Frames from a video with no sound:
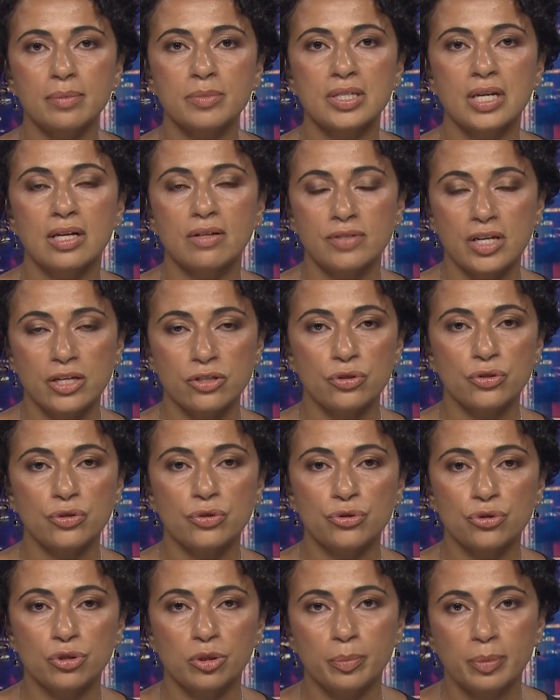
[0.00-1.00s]
themselves as
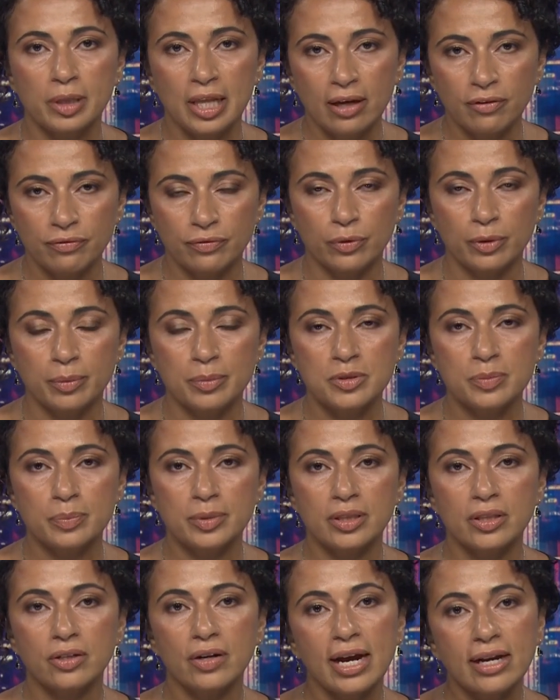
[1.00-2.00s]
neutral platforms,
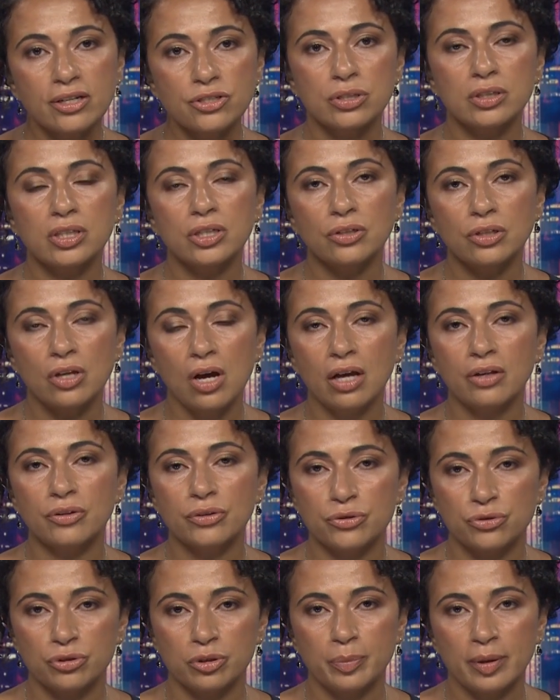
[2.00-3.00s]
but they're actually not
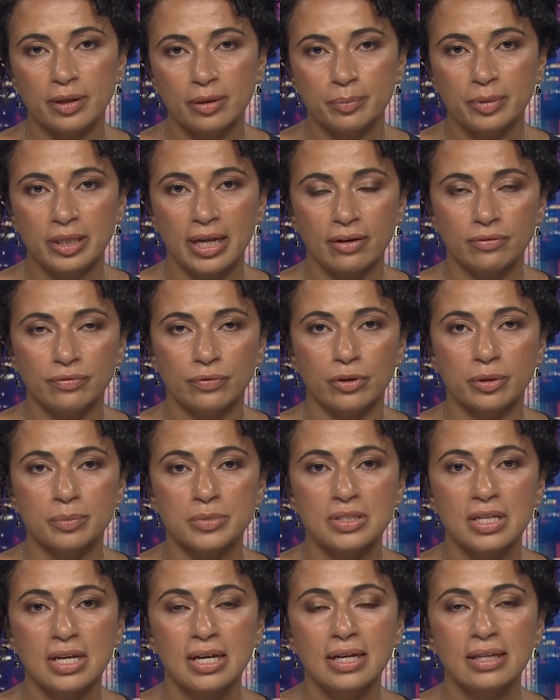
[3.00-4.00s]
neutral
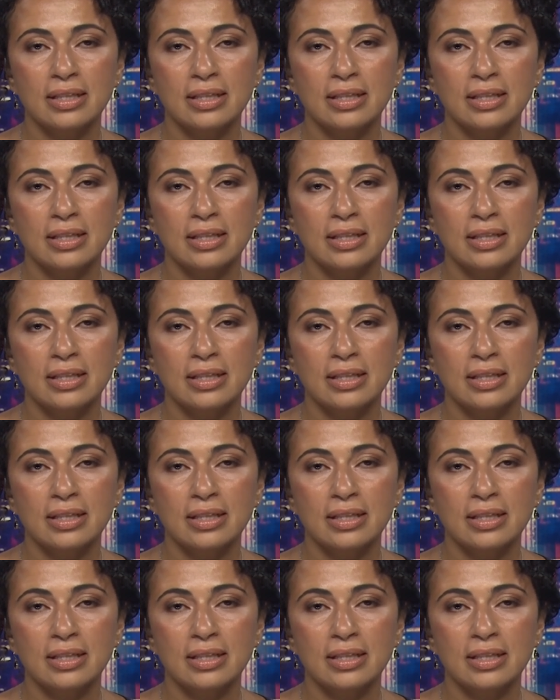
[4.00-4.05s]
platforms.